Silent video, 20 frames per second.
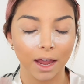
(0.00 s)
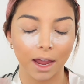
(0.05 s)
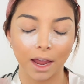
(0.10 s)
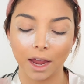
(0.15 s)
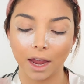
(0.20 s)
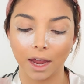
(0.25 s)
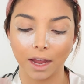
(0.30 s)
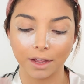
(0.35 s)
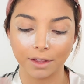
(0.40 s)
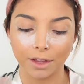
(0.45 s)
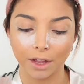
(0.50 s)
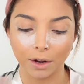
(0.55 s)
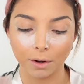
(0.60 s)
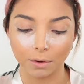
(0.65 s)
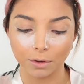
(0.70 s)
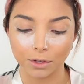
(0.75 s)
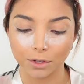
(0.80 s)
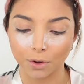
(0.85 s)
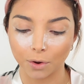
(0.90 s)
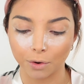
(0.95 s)
and they
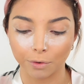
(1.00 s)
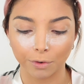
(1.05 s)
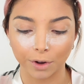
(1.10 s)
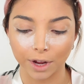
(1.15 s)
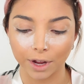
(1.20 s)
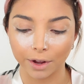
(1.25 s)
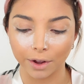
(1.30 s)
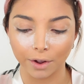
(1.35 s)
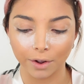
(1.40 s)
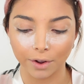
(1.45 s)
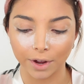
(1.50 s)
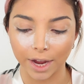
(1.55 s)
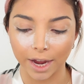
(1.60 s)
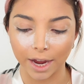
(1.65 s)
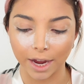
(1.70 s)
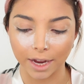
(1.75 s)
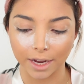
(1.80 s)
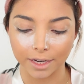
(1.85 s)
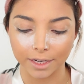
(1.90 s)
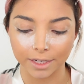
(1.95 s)
look so real,
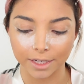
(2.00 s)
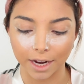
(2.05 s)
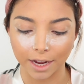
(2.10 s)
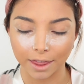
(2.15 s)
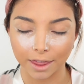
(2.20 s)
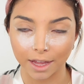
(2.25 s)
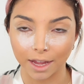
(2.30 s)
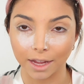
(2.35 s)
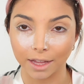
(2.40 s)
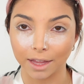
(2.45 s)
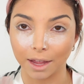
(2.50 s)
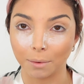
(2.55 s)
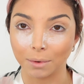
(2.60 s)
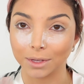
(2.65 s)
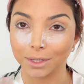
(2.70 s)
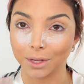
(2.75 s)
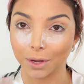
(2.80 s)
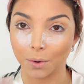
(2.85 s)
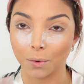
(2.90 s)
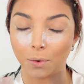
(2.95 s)
and I think that
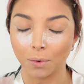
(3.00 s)
was the